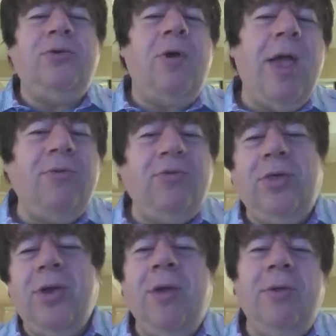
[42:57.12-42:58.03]
we try
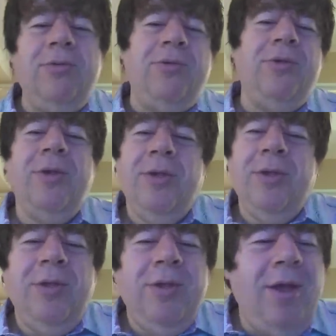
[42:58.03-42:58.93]
everything else,
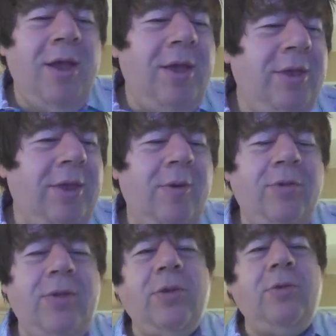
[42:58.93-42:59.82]
you know,
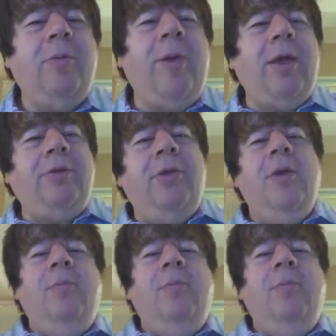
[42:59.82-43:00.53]
a central bank